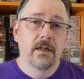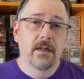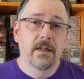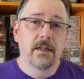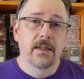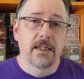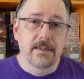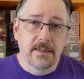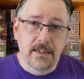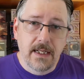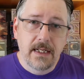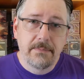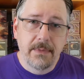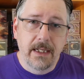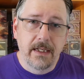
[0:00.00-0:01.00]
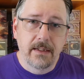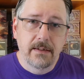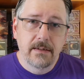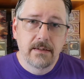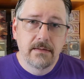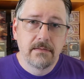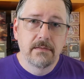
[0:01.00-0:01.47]
That's a lot of
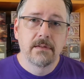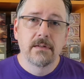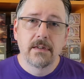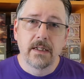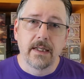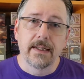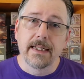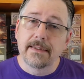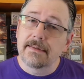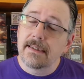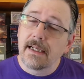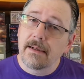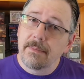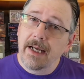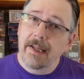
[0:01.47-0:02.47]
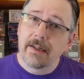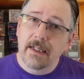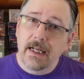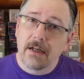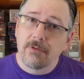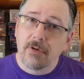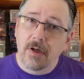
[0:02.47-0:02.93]
math, and that's a lot of math I
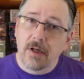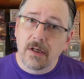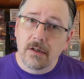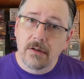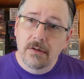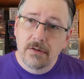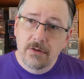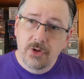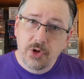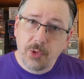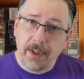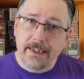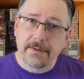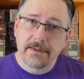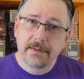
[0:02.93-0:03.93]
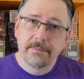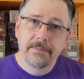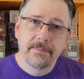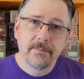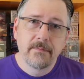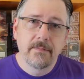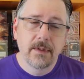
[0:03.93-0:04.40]
got wrong twice.
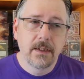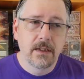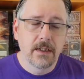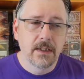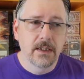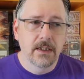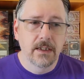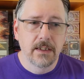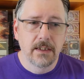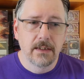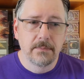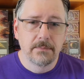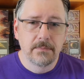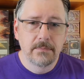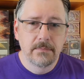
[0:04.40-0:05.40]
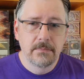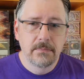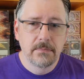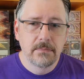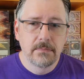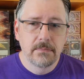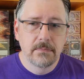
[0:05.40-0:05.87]

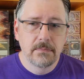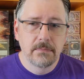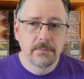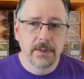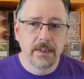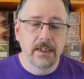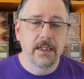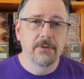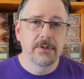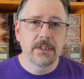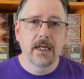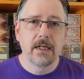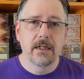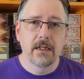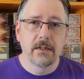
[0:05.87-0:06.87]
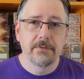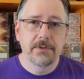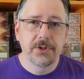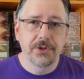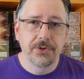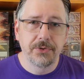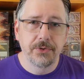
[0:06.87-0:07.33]
But he was kind enough
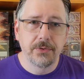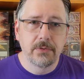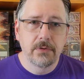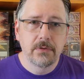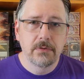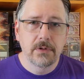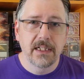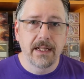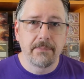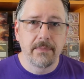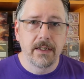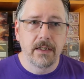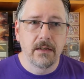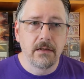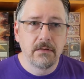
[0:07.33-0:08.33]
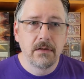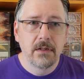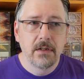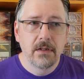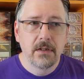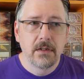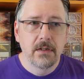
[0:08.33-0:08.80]
to let me
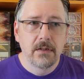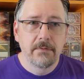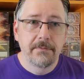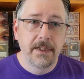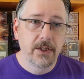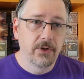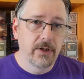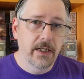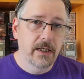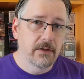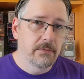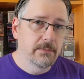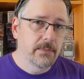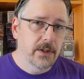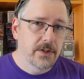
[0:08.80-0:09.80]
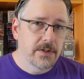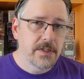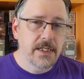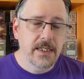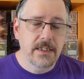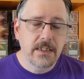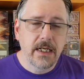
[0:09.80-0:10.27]
figure it out.
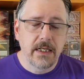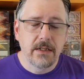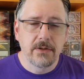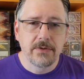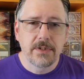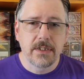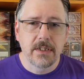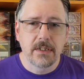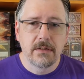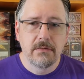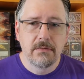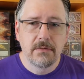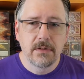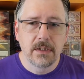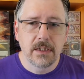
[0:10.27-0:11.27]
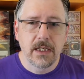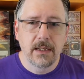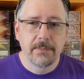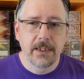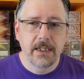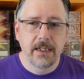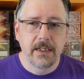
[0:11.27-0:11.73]
Understands Kano is a
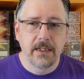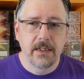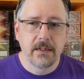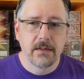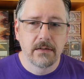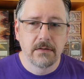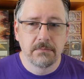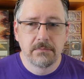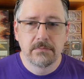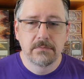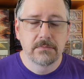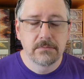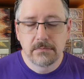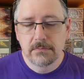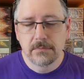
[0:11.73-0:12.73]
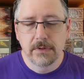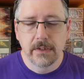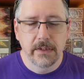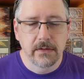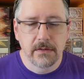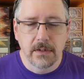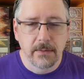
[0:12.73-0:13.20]
complicated hero. We're at
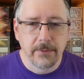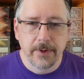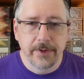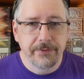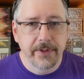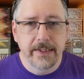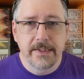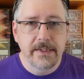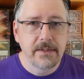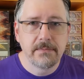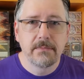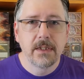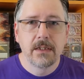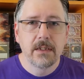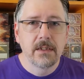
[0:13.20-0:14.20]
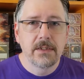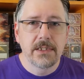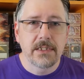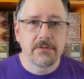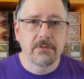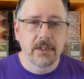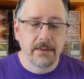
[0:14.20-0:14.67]
an Armory event.
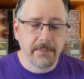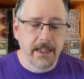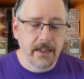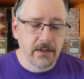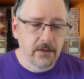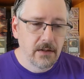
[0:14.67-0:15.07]
Doesn't really matter.